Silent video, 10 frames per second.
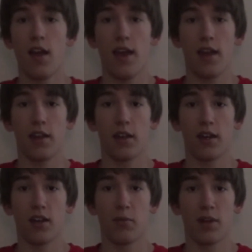And
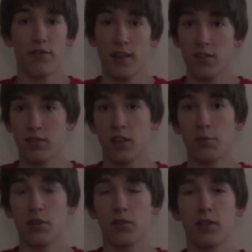uh, but if that doesn't
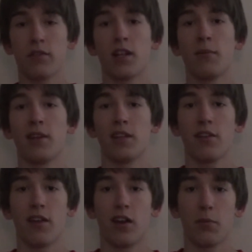help you, leave a comment
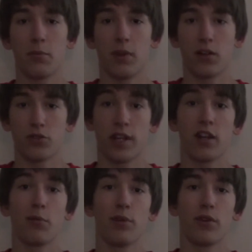here, and I'll, I'll try to
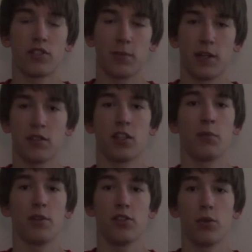help you, or someone else can
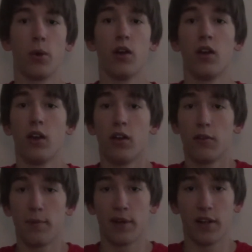help you too.
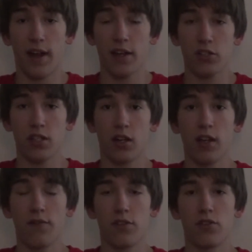But uh, actually, all
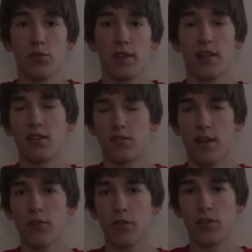you have to do is
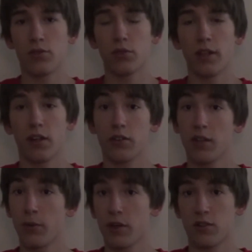download the tool. It
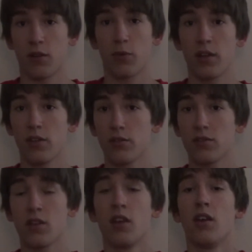only works on
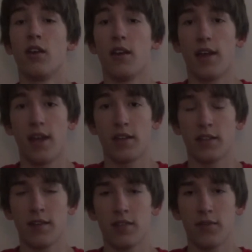Windows, and
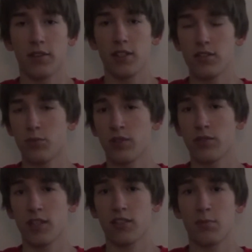you have to have at least
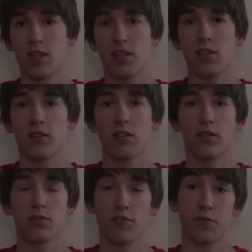Windows X P
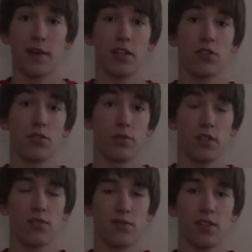Service Pack two
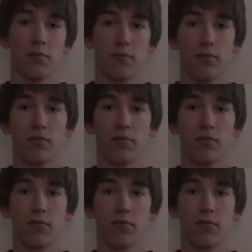to use it.